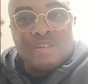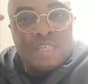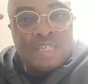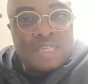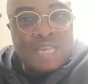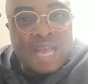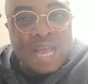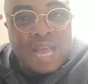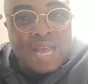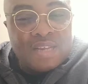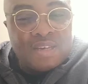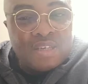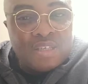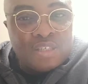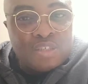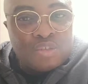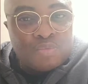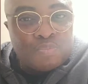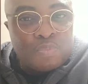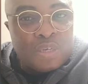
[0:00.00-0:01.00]
the
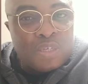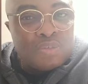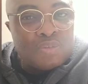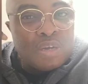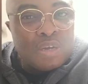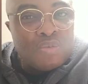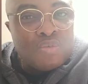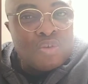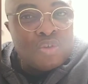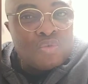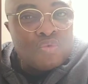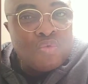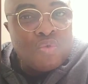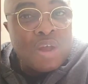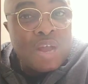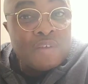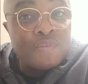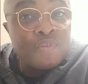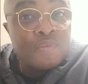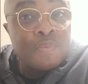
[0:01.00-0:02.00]
spiritual, those who
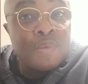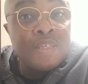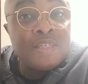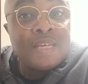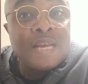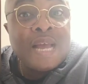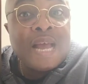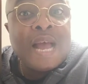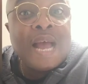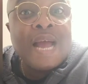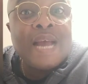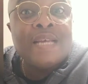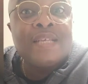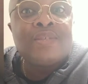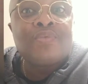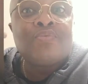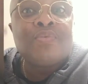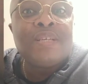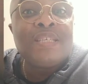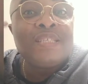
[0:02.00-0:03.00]
have spiritual
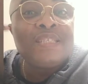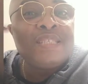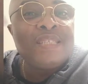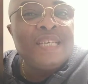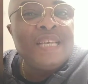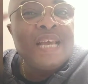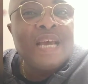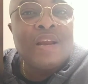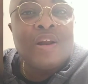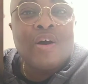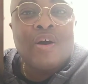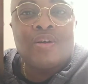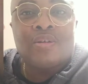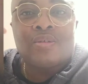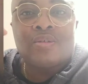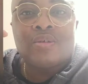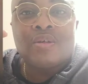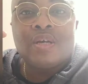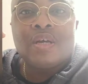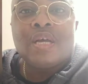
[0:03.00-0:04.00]
eyes will see a
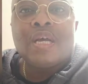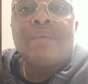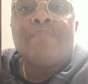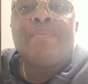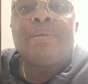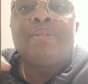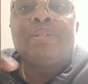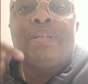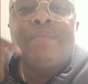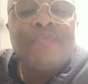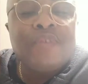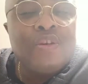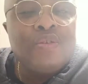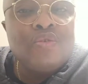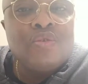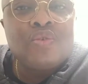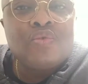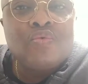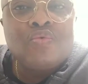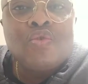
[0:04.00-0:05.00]
lot. But even
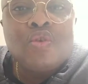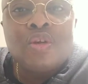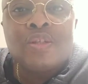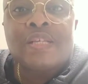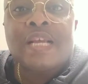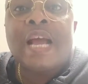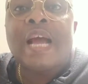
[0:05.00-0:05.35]
those who don't